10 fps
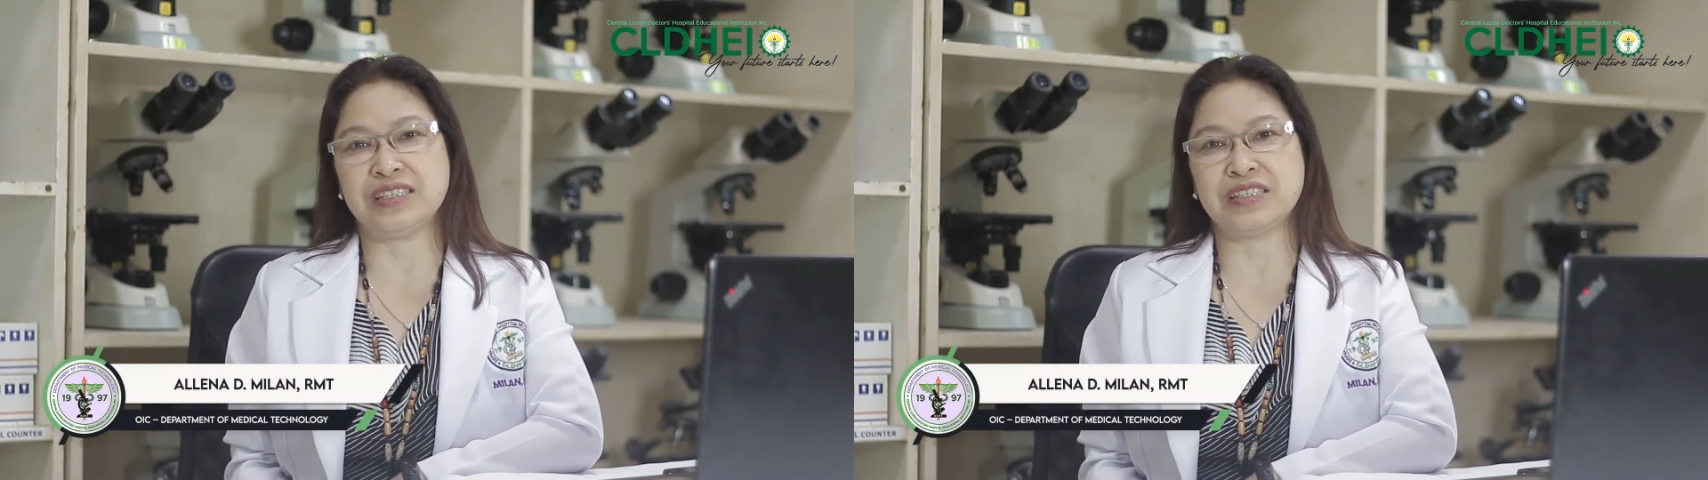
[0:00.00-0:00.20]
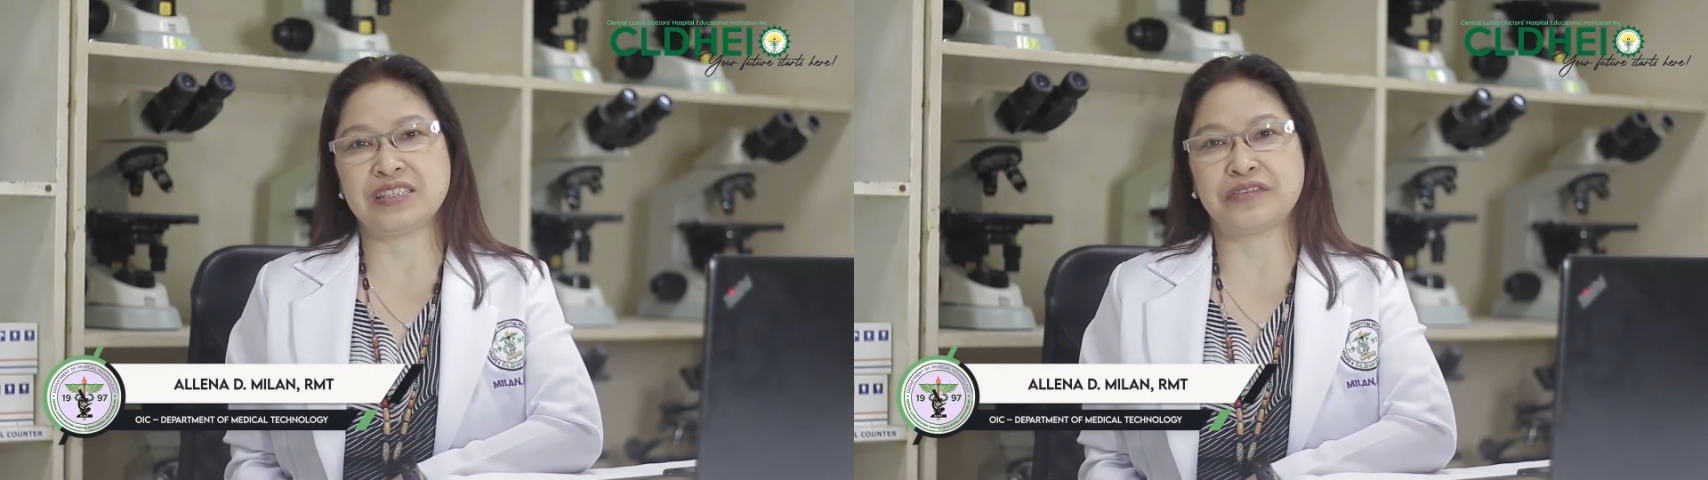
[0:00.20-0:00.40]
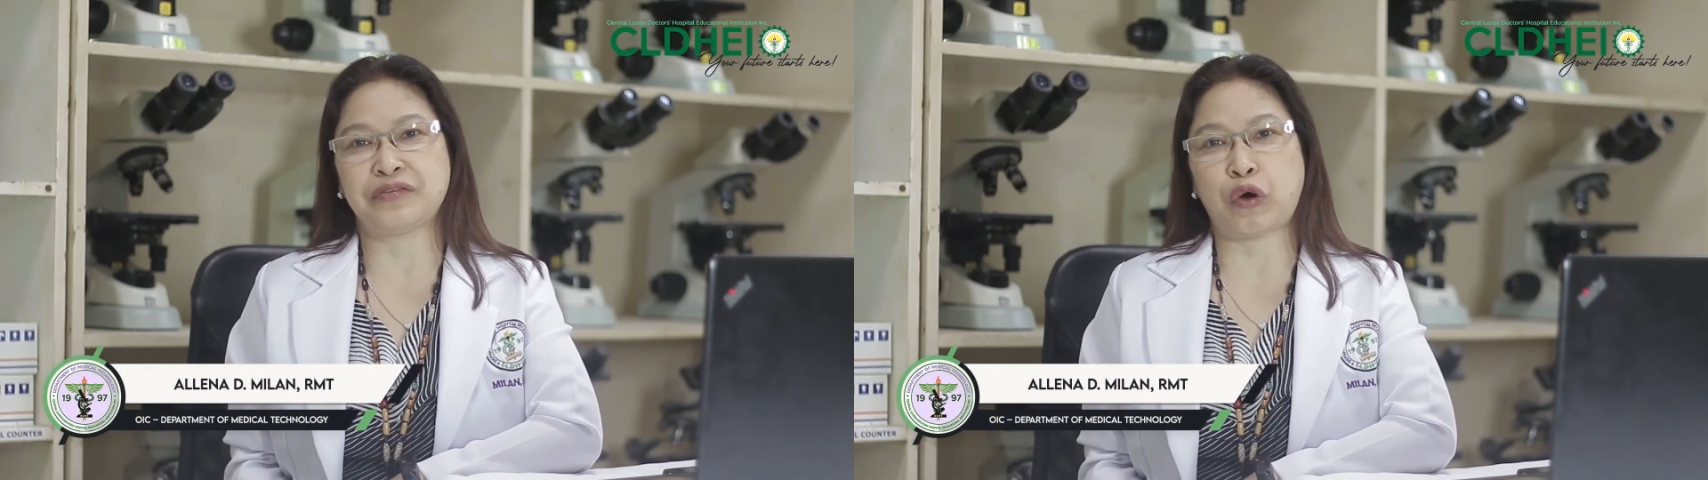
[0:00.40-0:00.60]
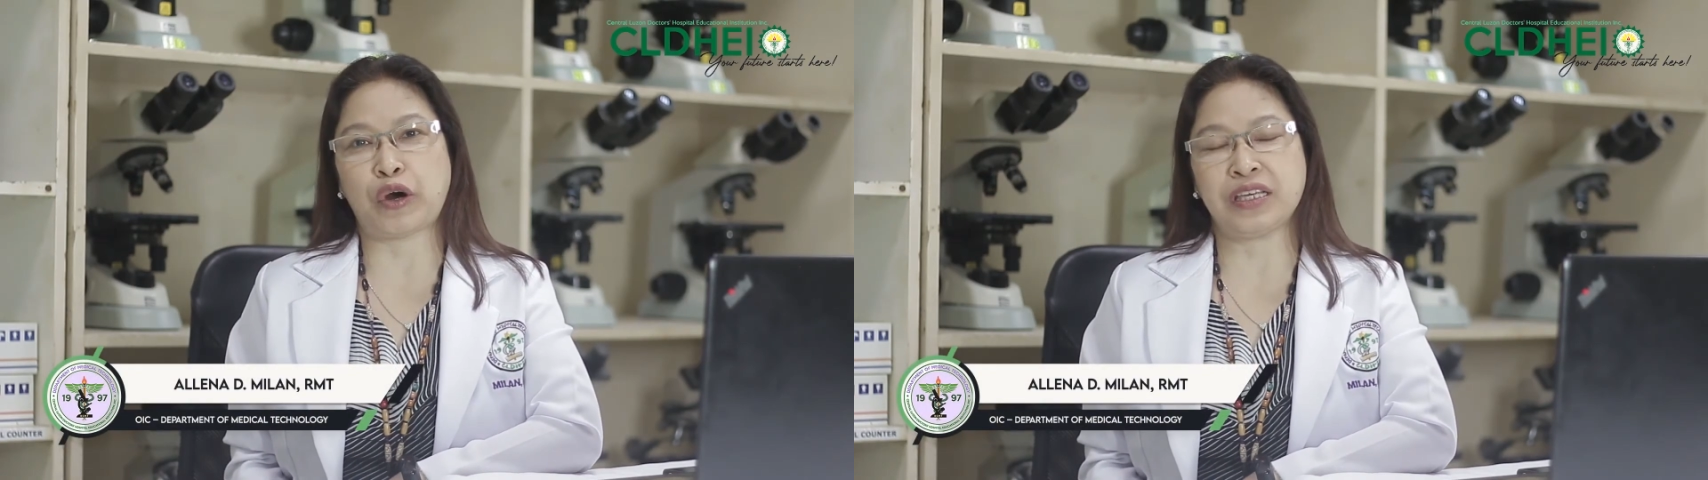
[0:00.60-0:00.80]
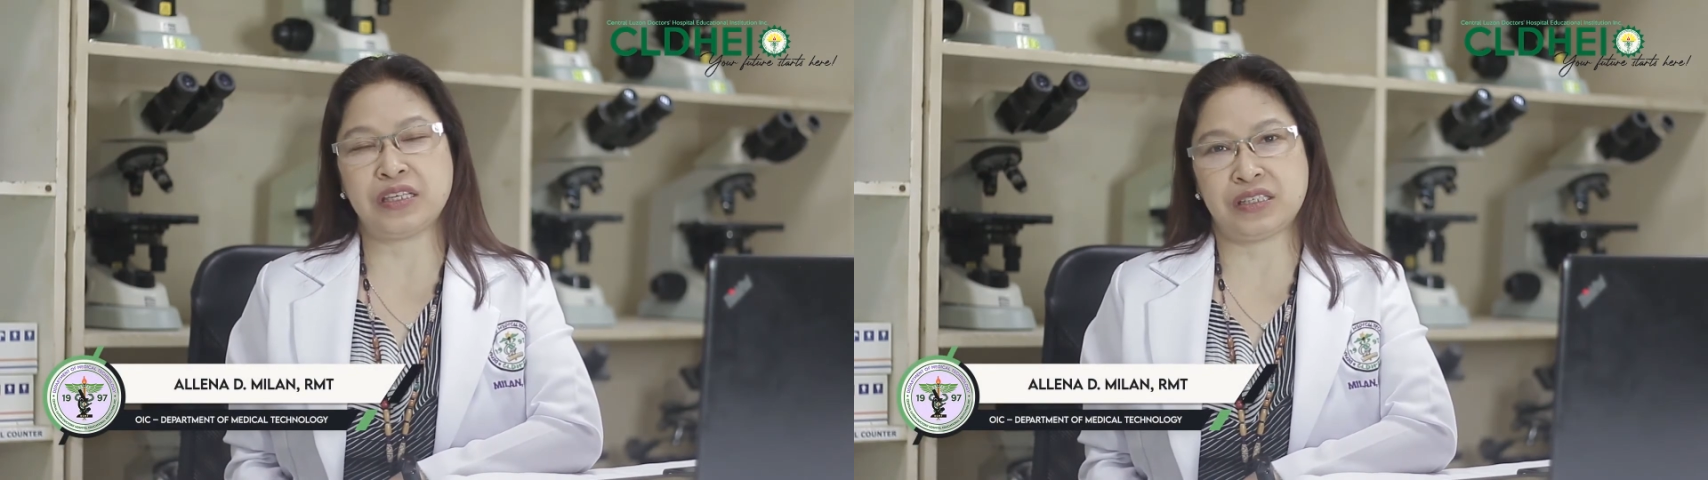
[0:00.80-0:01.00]
is a
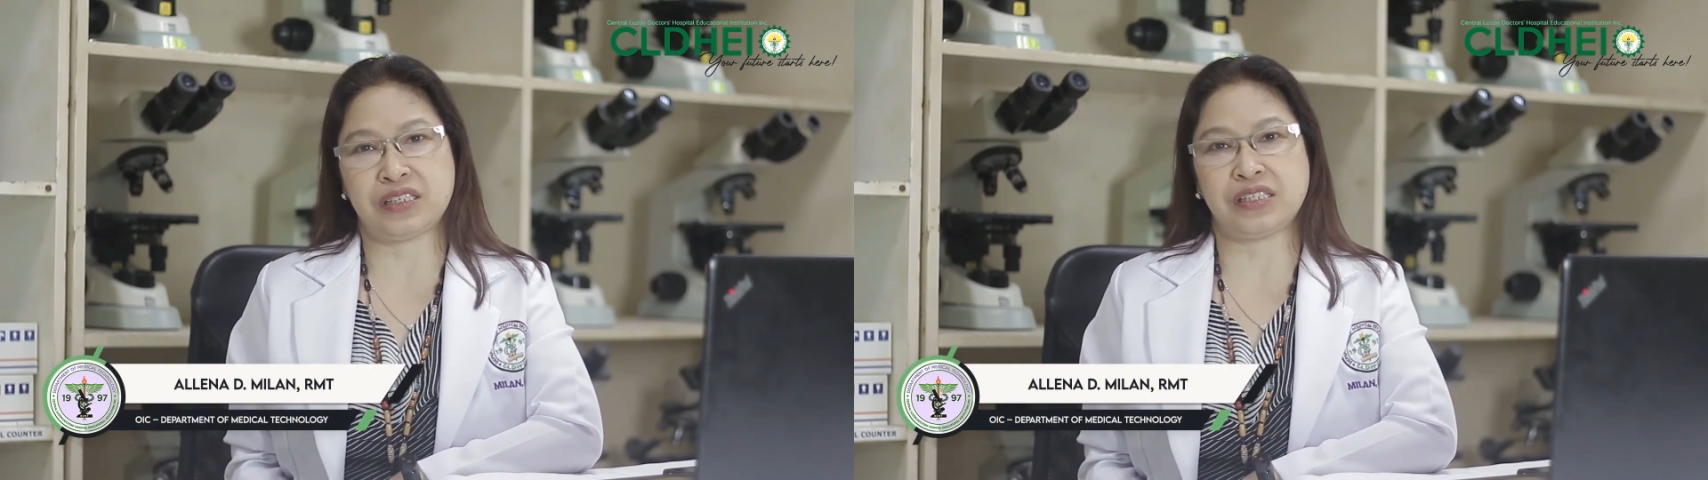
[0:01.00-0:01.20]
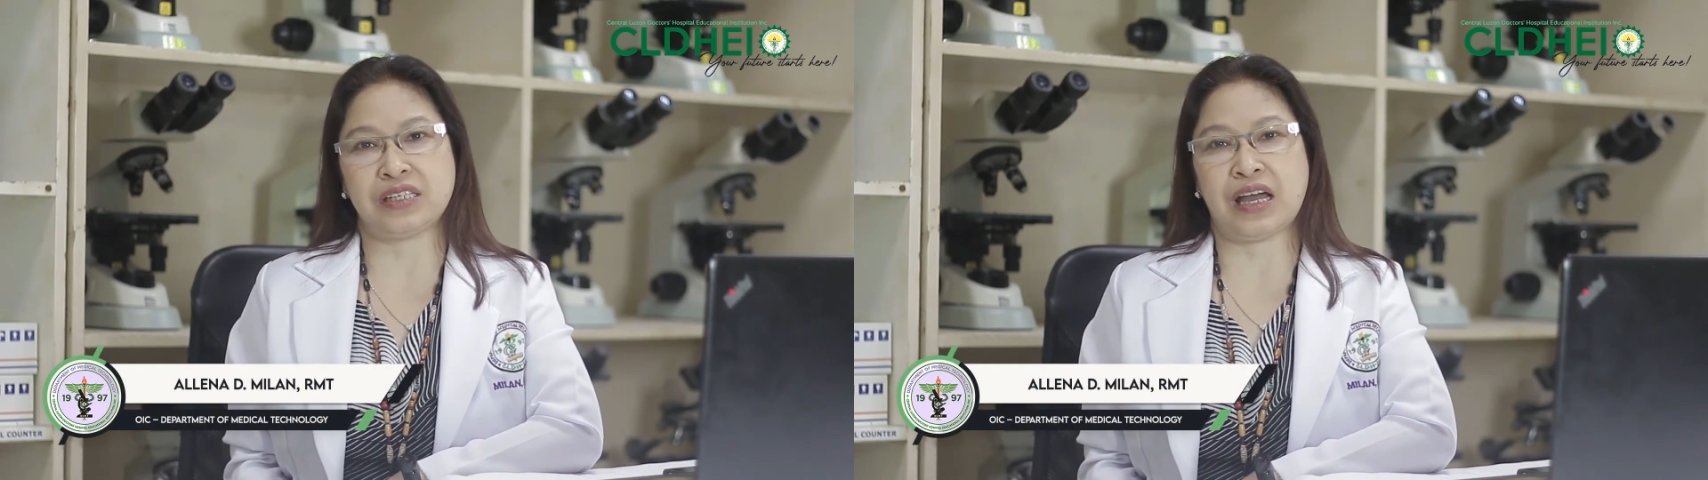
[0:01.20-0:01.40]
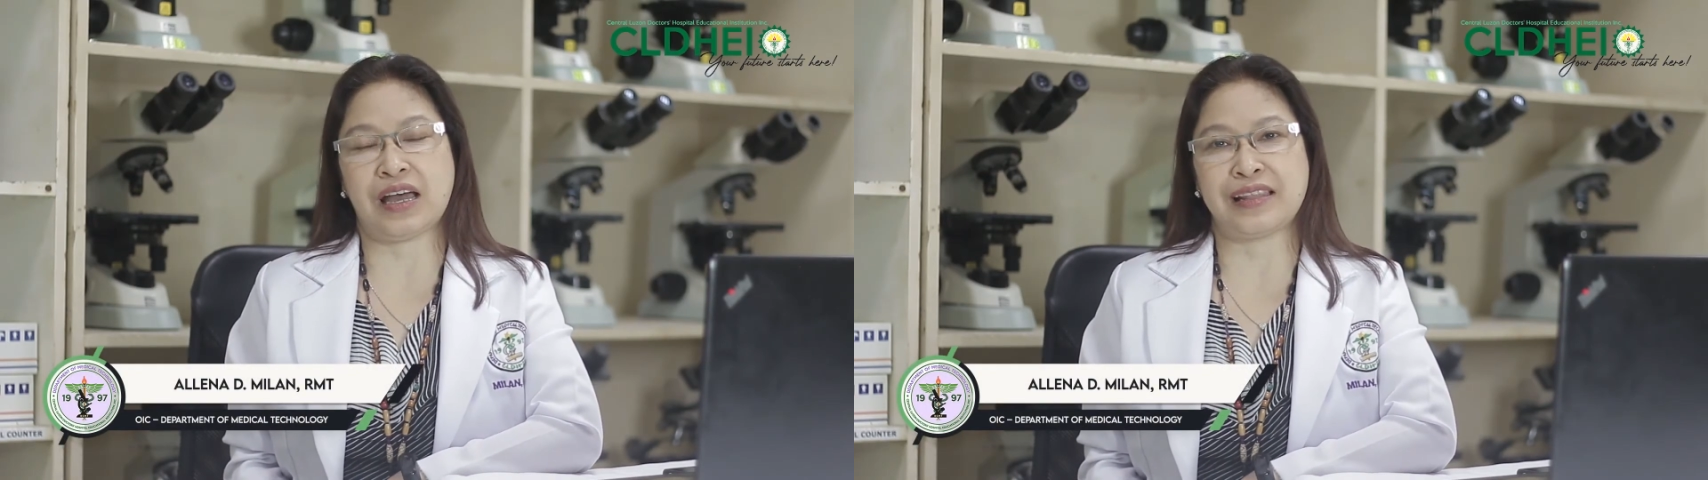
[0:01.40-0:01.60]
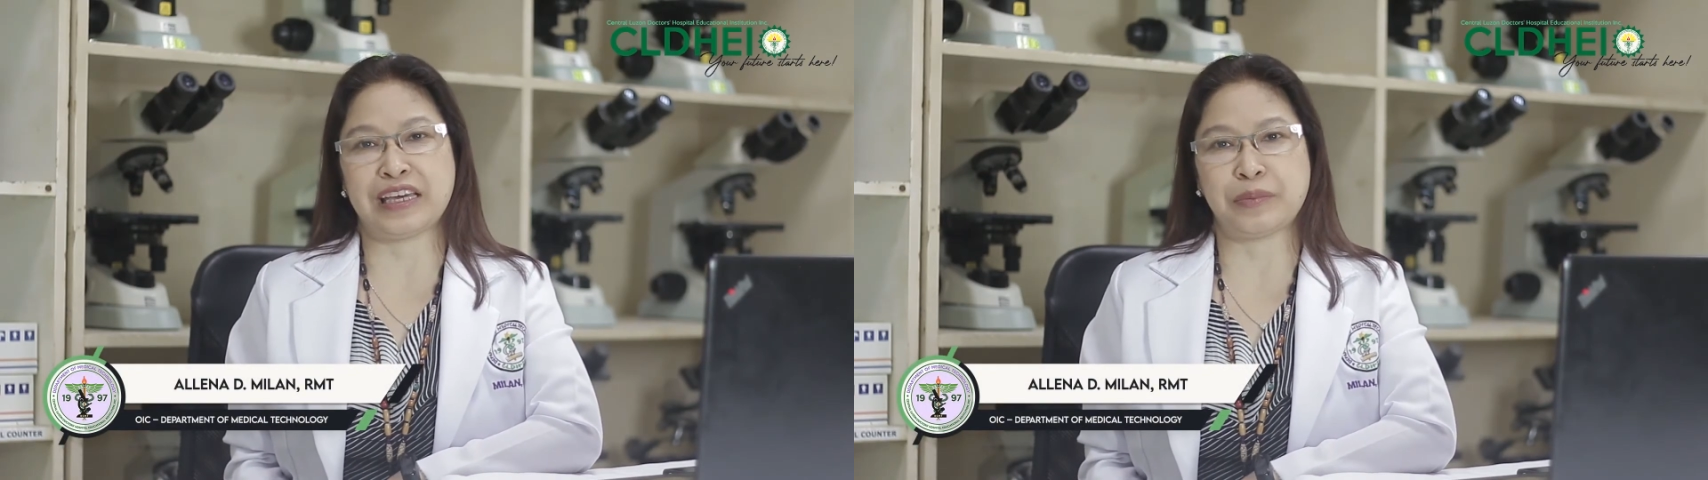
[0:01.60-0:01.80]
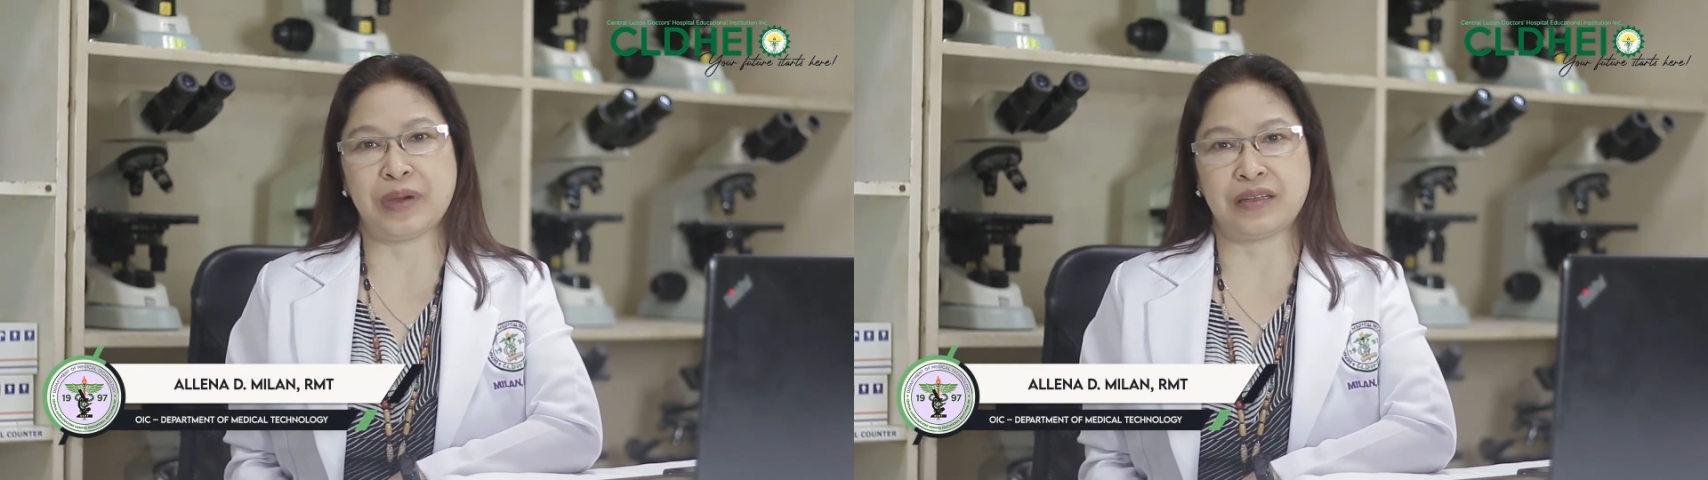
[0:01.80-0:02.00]
4-year
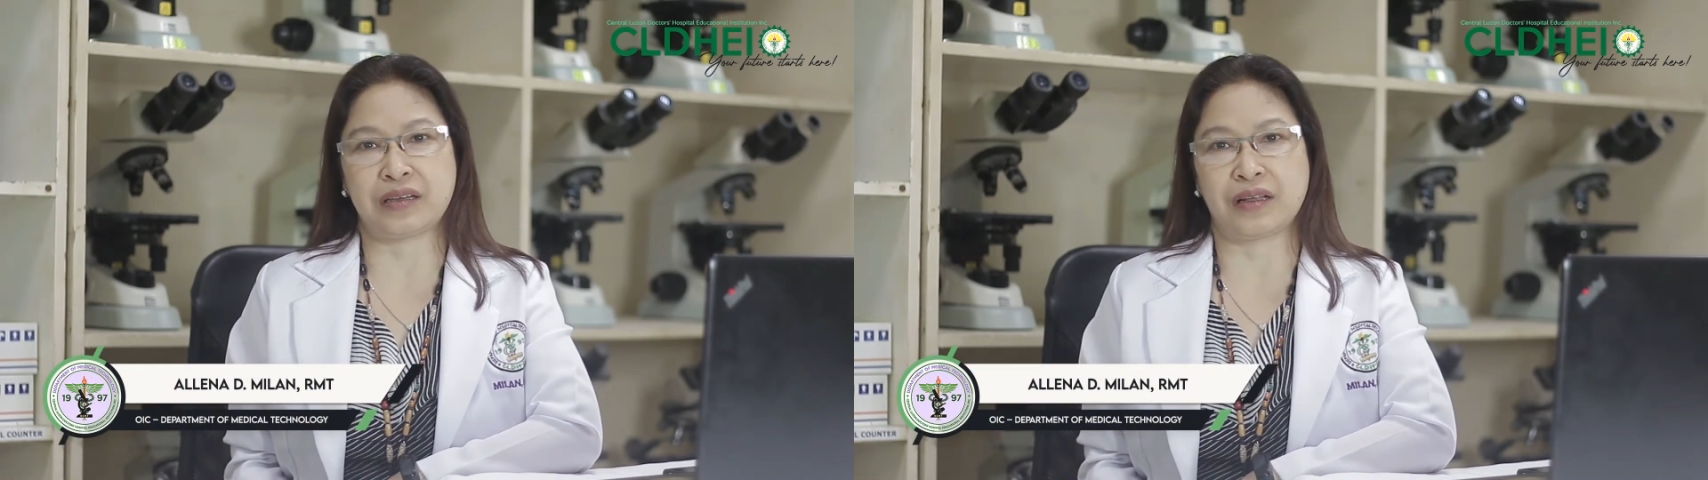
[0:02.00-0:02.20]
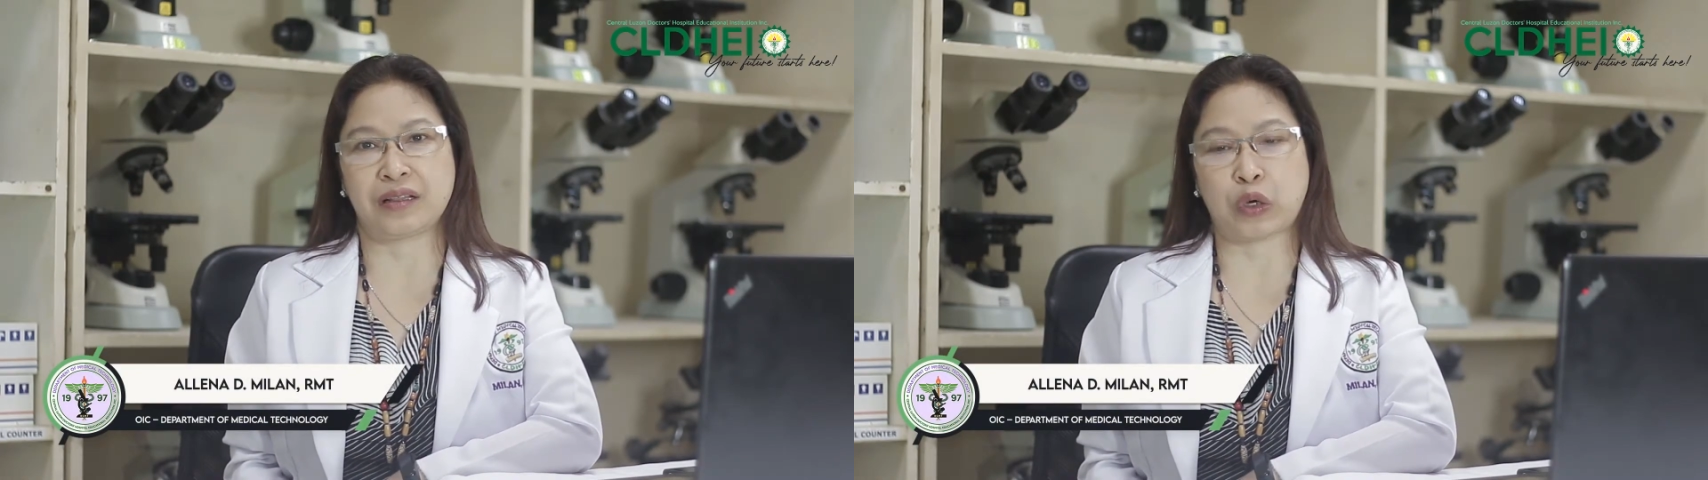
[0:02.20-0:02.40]
allied medical